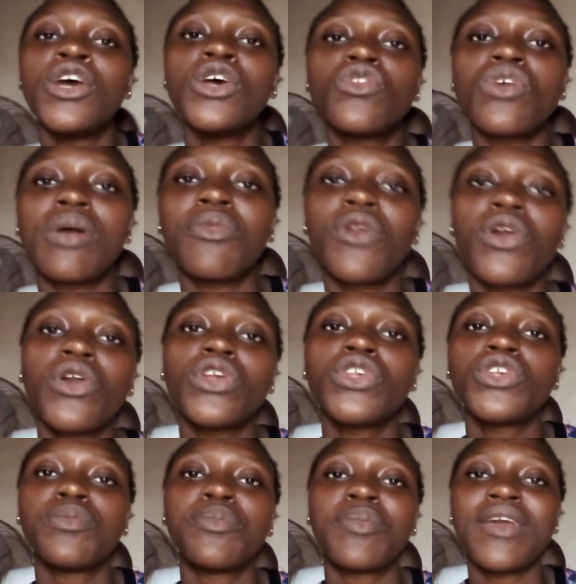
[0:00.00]
So I'm not going
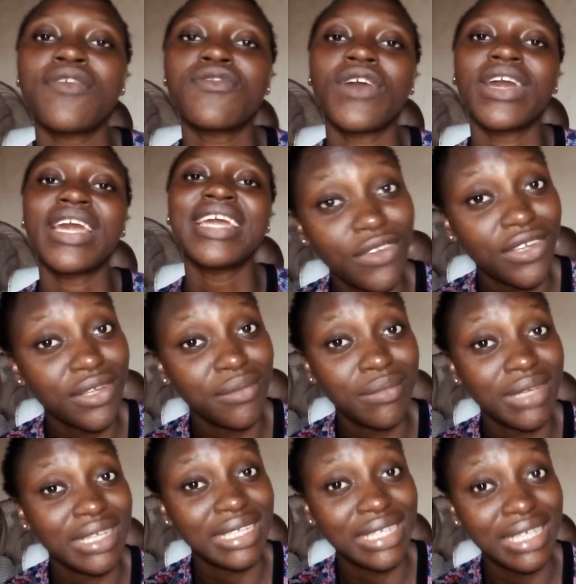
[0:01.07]
to pay for anything
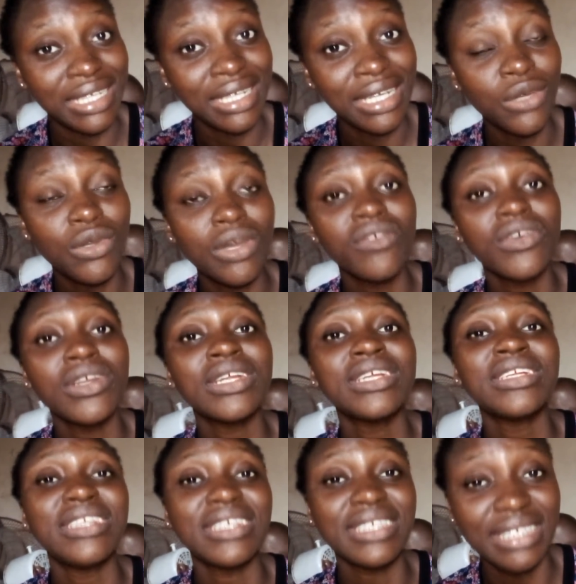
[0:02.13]
again. You have already
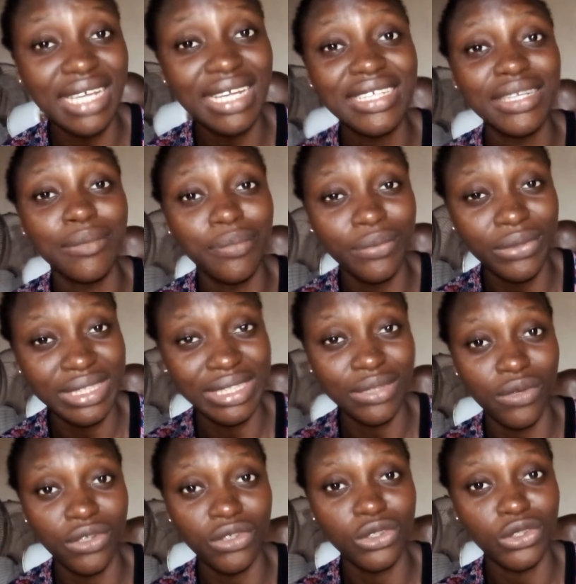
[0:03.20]
decided the price that
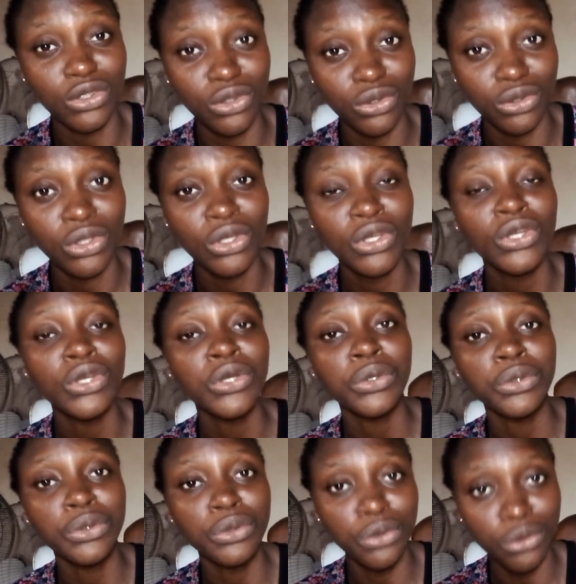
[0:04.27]
we're going to
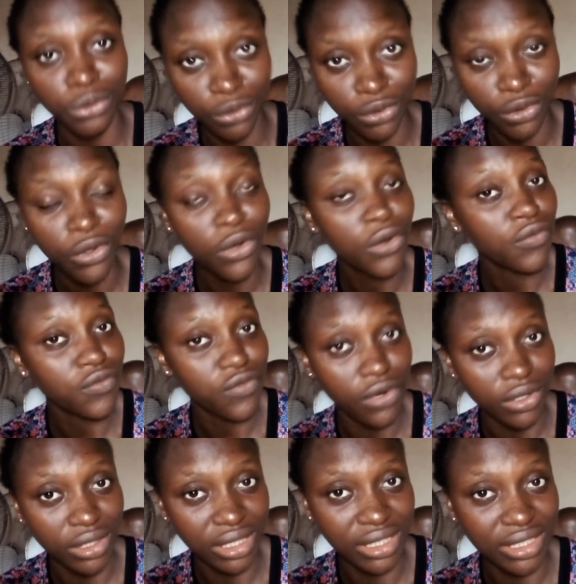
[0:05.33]
use for
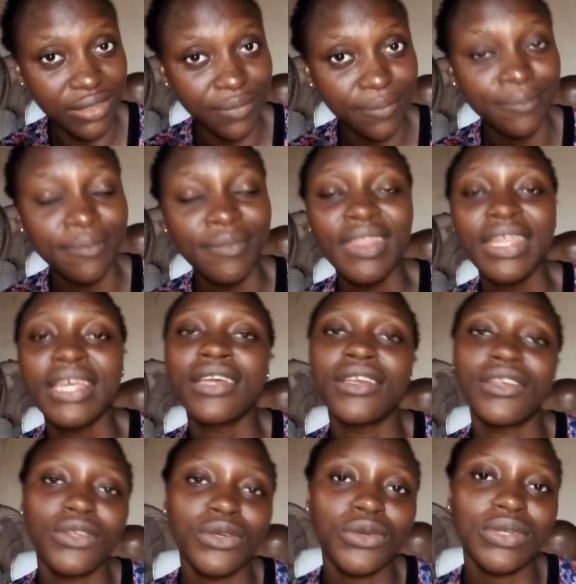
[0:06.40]
it.
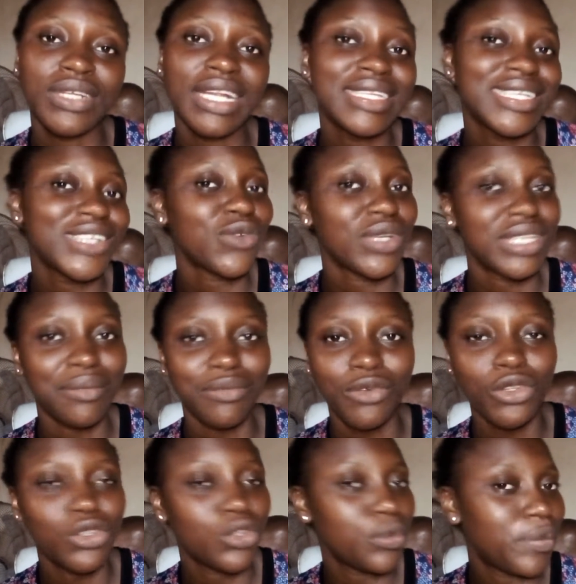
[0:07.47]
So that is what I'm
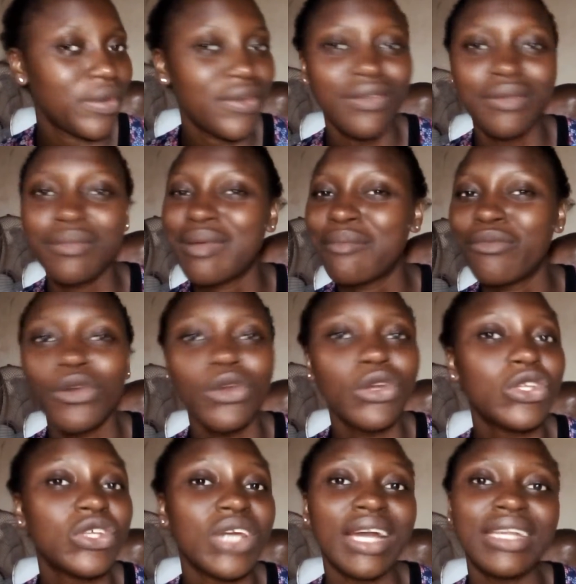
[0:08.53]
going to bail him. I'm not going
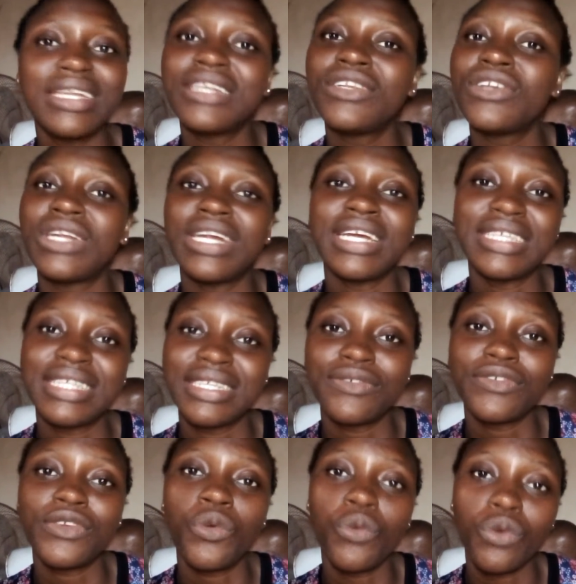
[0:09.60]
to add any other thing. If
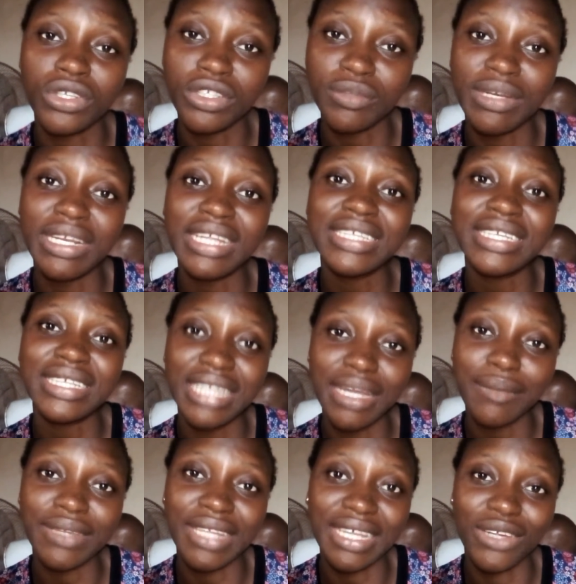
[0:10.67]
he wants more, let him tell
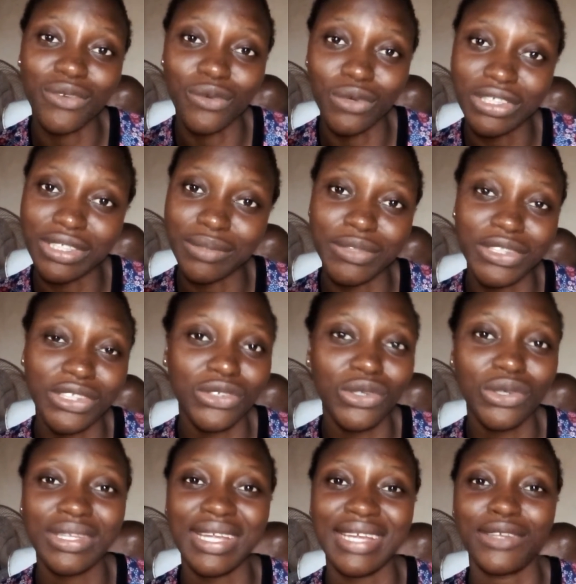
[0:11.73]
me that he wants more. It's
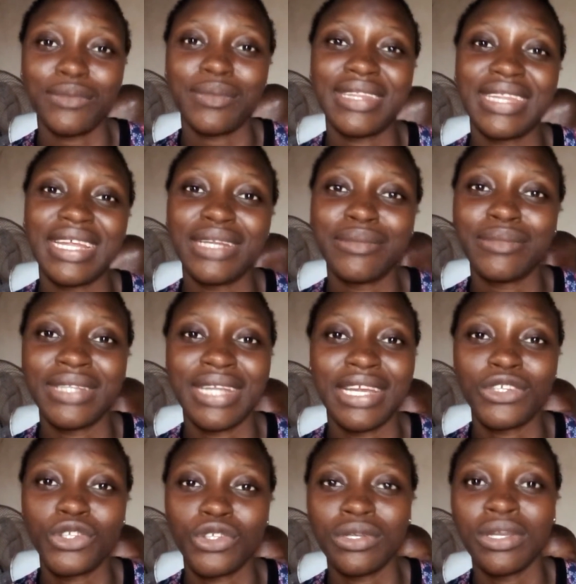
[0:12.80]
not that he'll be telling me that he
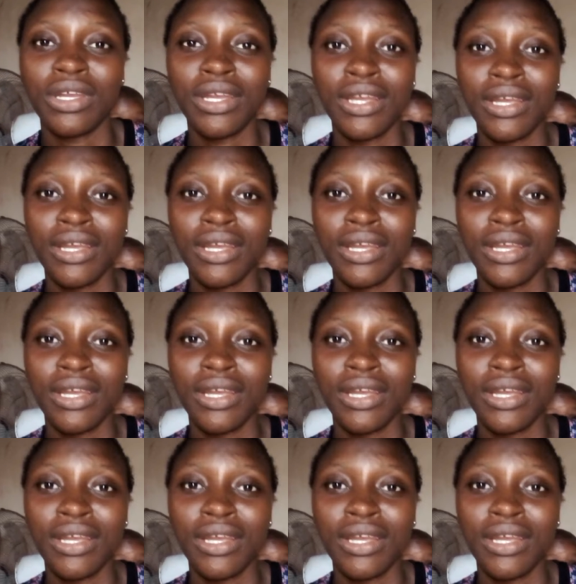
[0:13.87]
should